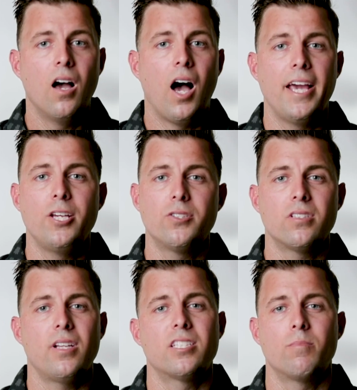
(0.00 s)
I use
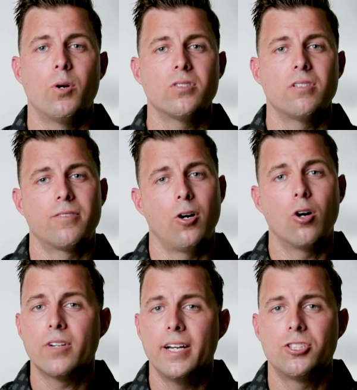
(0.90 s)
this lens mostly for
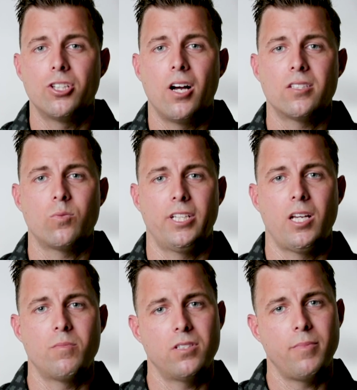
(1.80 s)
overhead shots when it
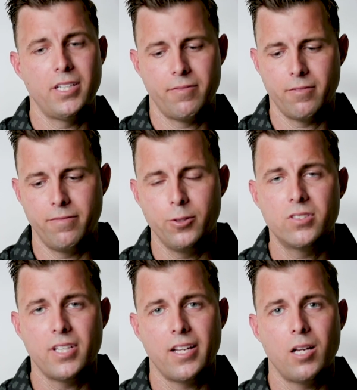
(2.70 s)
comes to my different food
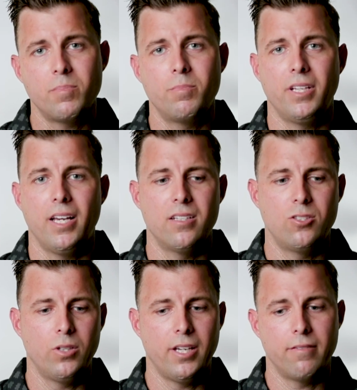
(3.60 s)
setups because
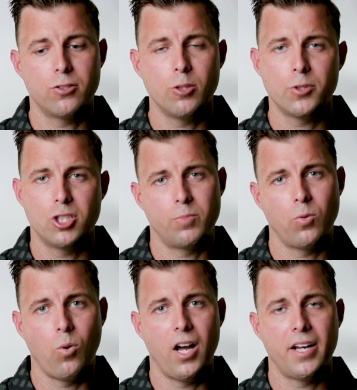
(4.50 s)
you can get super, super
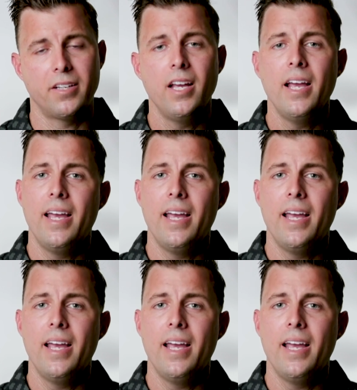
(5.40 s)
wide.